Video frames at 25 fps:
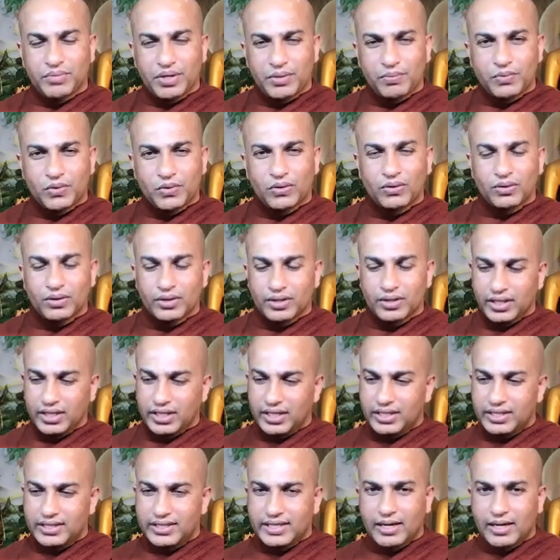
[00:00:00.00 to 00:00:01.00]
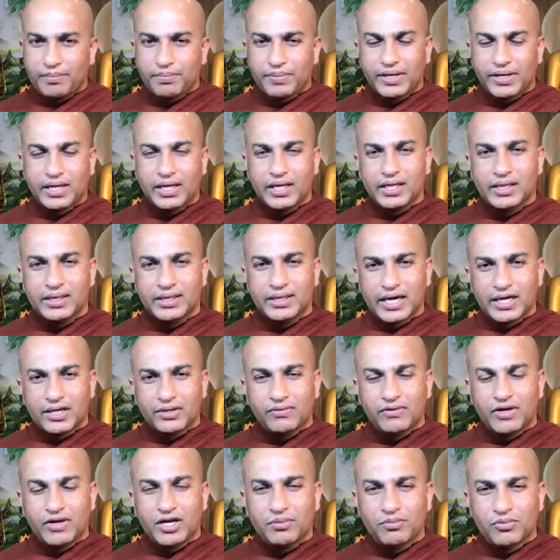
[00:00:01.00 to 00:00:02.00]
before it happened in that
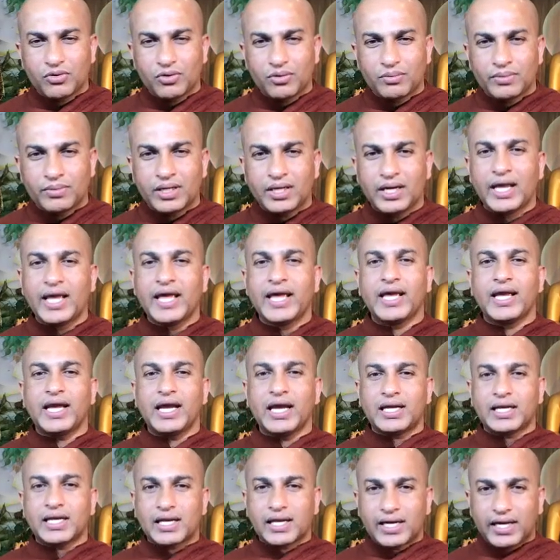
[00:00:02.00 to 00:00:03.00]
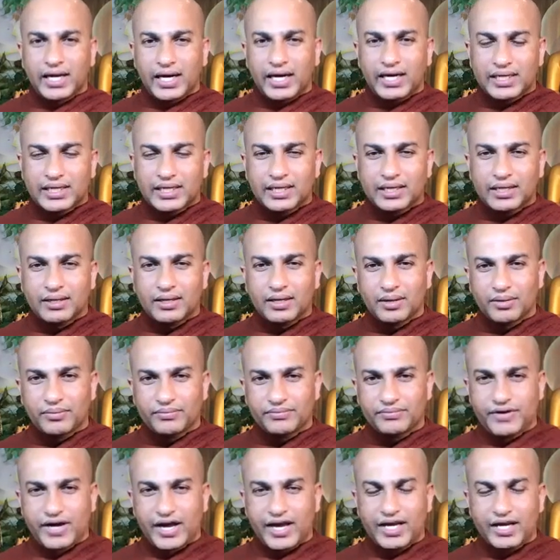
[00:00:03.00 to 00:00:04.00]
very moment it create a
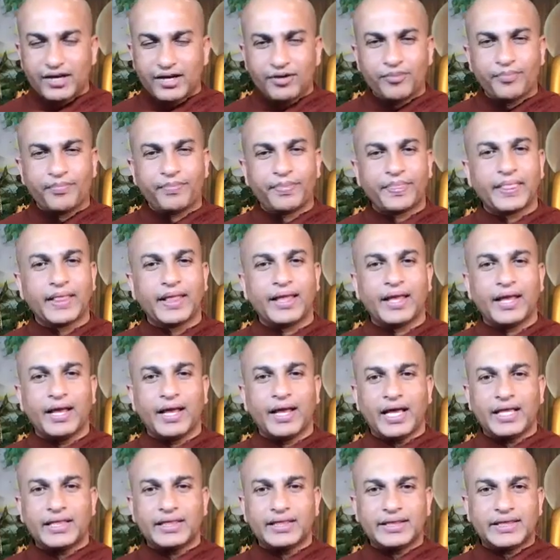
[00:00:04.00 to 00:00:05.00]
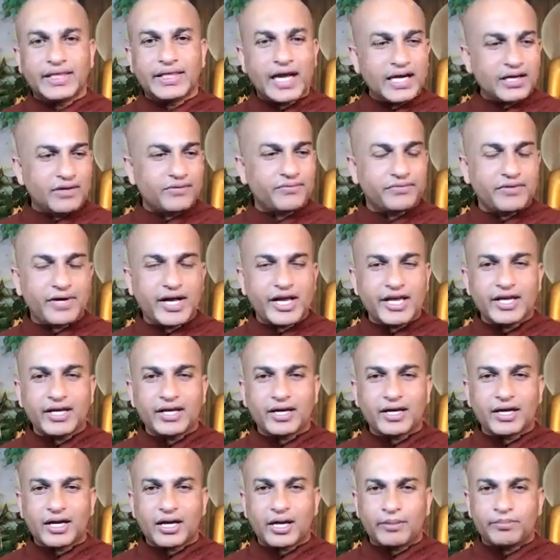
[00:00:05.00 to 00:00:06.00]
fire and that fire
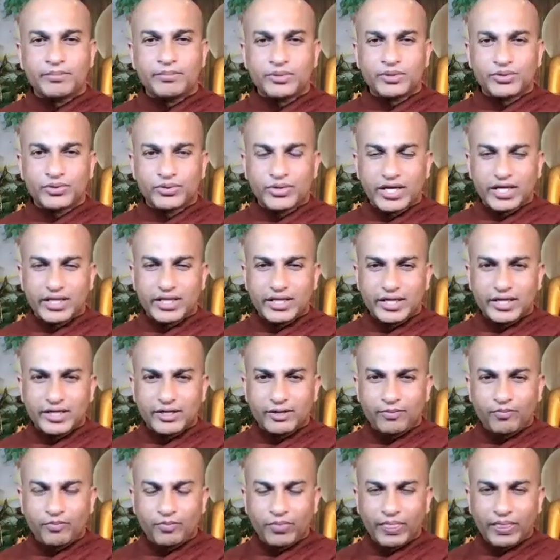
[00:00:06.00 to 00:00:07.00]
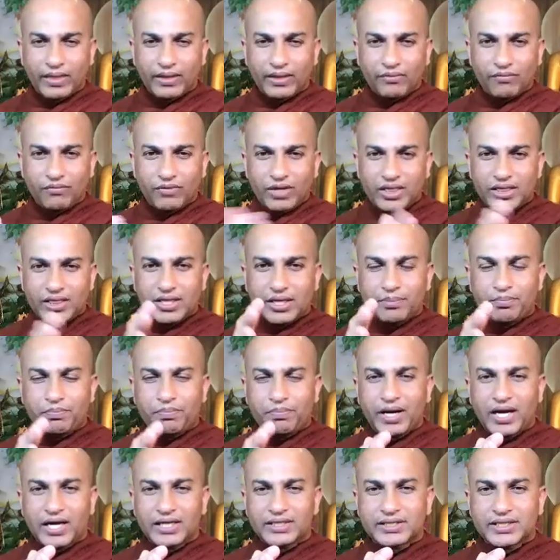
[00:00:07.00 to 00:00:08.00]
come together with the
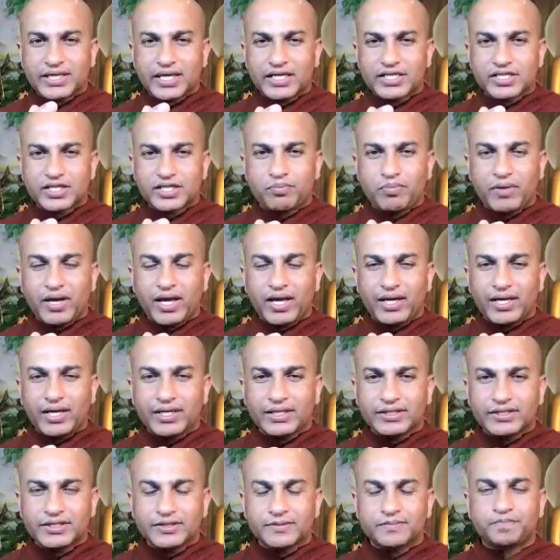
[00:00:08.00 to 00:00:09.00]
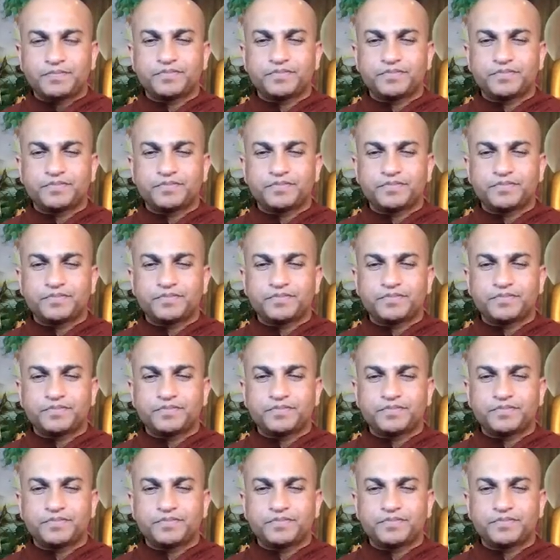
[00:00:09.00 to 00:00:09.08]
past experience